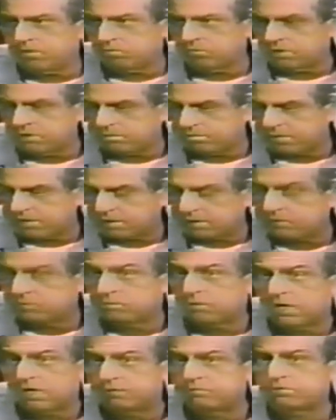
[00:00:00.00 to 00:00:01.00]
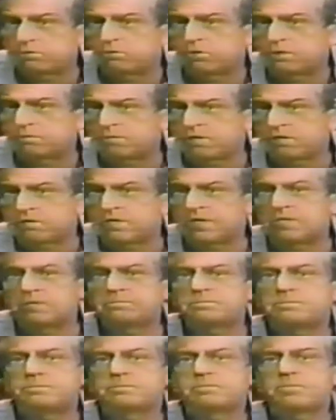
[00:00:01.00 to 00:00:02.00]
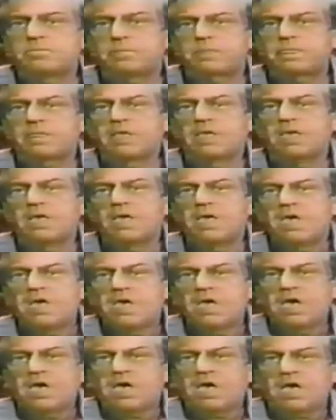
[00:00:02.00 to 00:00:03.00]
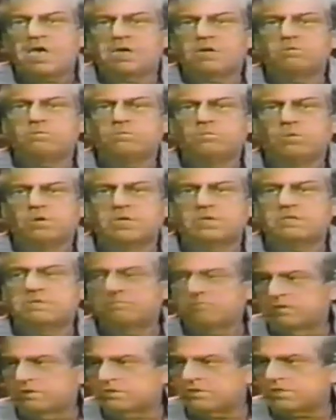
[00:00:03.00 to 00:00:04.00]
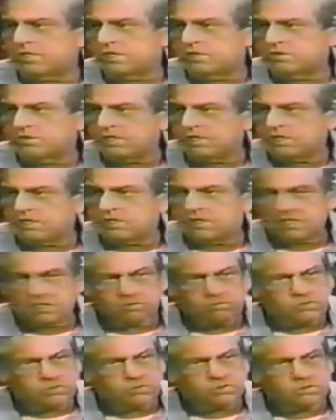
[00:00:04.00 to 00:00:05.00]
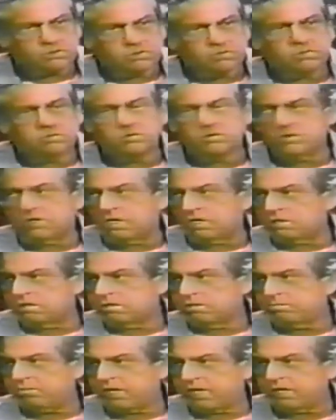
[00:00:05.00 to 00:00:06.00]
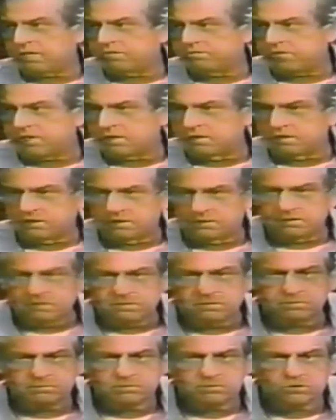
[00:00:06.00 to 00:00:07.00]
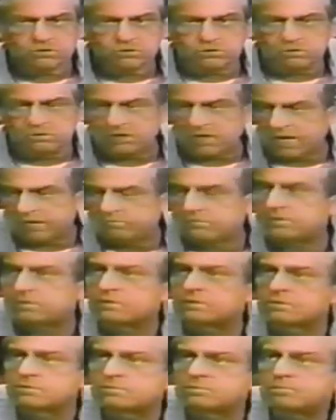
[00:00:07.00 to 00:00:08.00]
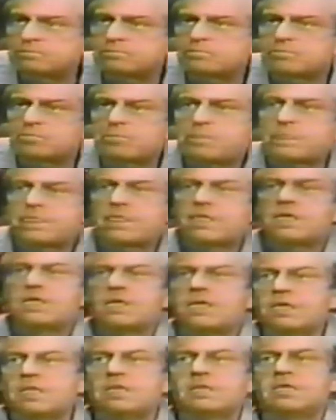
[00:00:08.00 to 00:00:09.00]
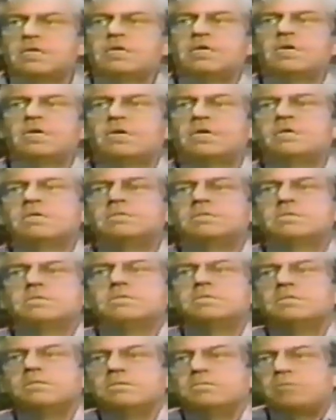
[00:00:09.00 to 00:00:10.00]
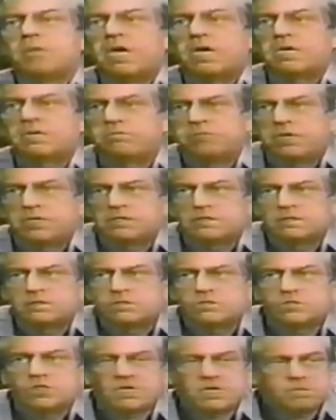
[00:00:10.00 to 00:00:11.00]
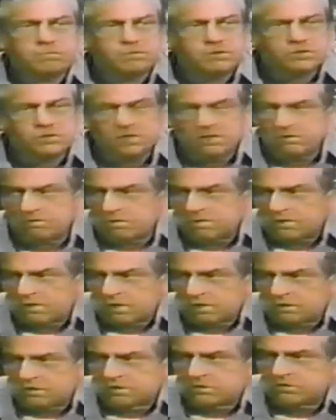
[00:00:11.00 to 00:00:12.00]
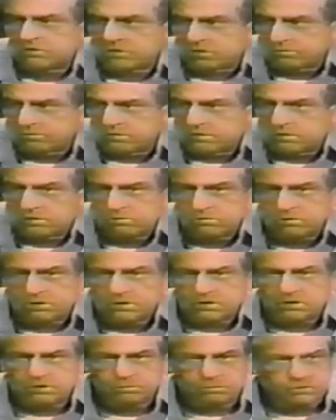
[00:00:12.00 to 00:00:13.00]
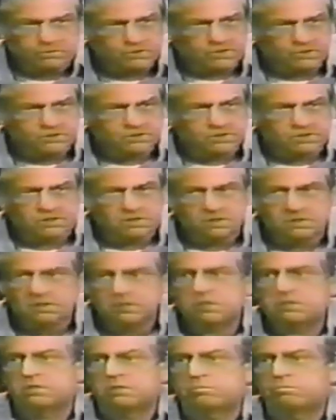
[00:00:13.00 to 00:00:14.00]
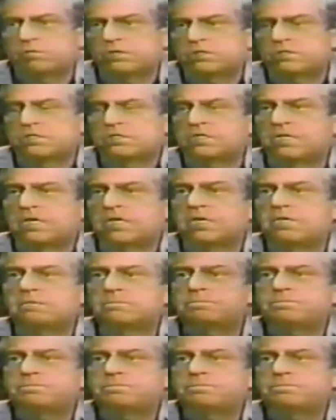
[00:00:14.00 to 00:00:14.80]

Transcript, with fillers: William and his wife, Queen Mary. And one of the first things that he did was to charter the Bank of England. Soon after, the uh, Bank of England set up the Secret Intelligence Service, which has persisted to the present day.